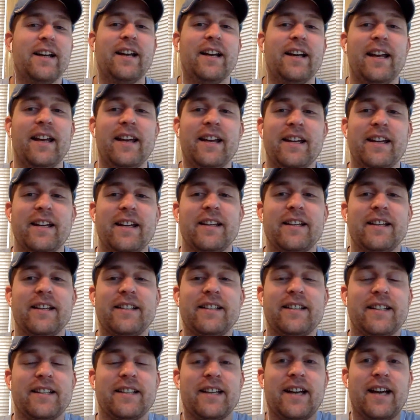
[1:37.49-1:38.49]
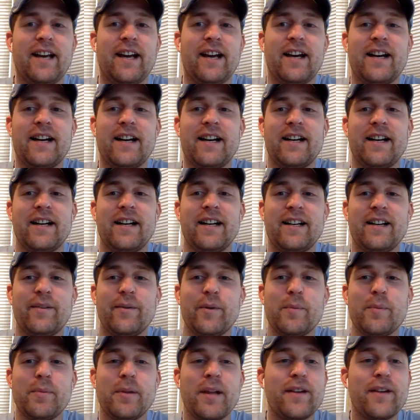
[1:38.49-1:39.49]
And
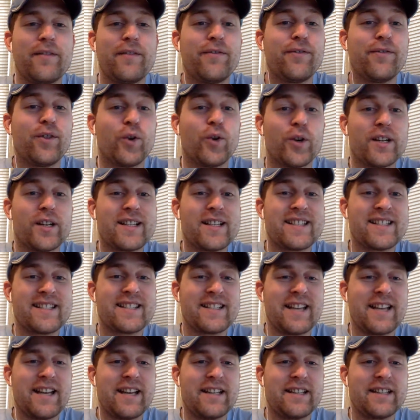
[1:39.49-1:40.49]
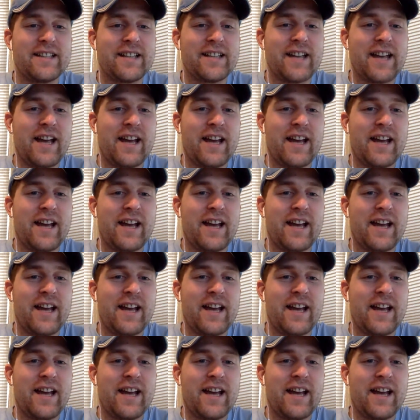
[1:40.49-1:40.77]
we play Florida State